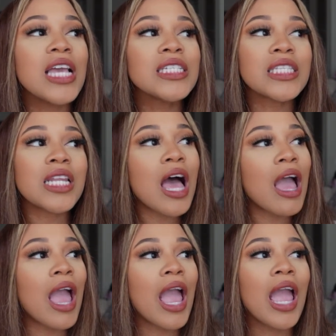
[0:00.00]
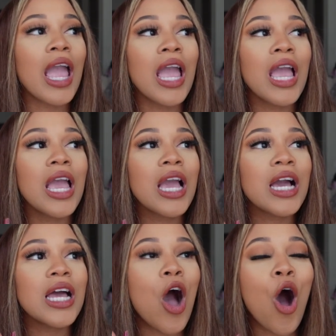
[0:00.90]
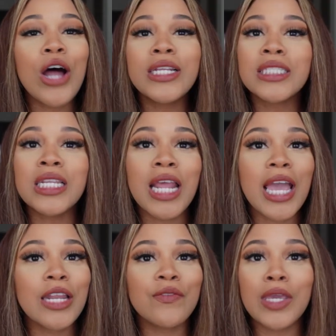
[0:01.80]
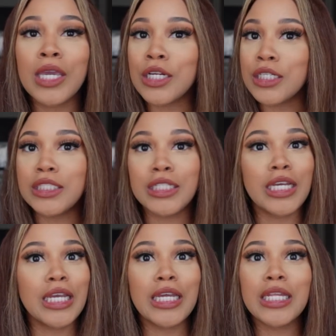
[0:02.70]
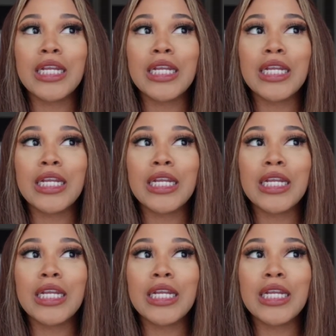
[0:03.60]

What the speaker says: it's like all this negative energy,